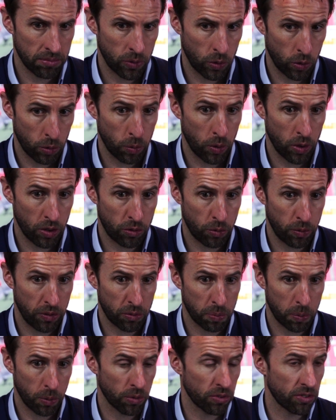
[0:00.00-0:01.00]
or worked with
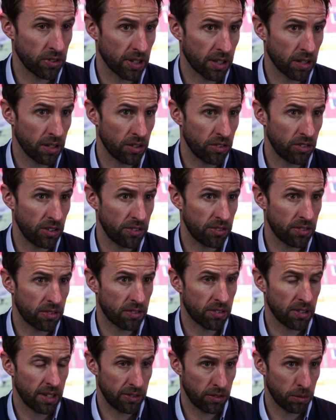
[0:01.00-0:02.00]
sports
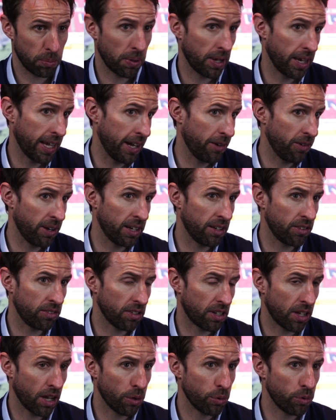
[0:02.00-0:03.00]
psychologists as a player and as
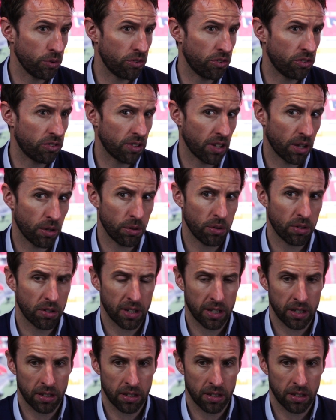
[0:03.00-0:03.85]
a coach, so